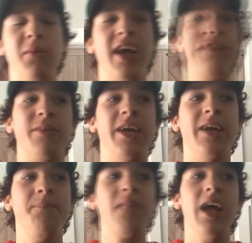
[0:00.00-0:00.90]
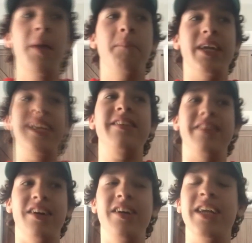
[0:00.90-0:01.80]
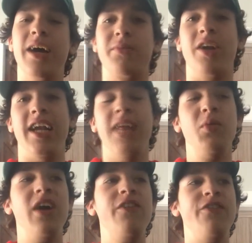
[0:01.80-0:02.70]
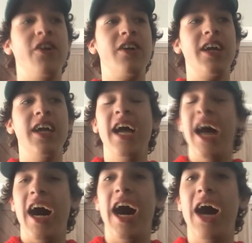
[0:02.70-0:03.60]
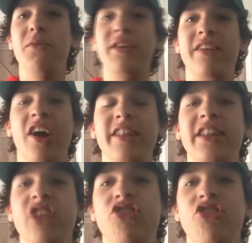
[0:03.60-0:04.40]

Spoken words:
away from him, but he's still an upgrade. And Will Fuller was on the